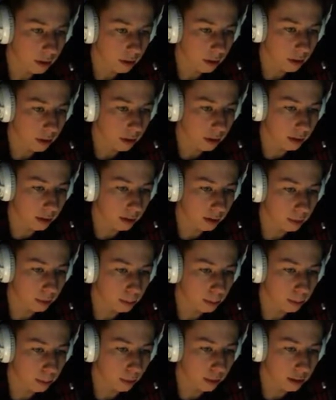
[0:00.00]
What is this
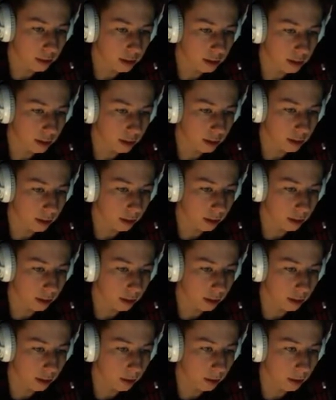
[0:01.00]

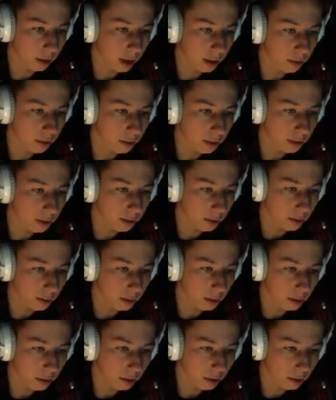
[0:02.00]
bullshitting? Navigate.
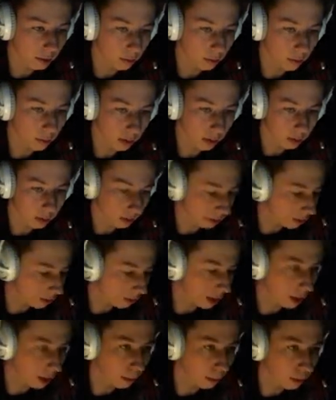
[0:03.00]
Oh, fuck this.
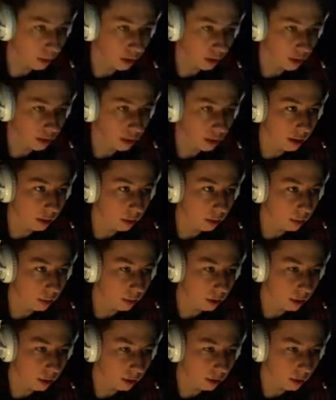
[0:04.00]
Tab to exit. I don't
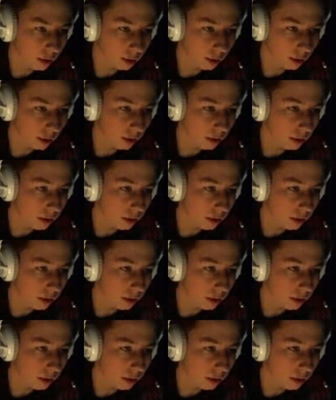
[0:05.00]
get that.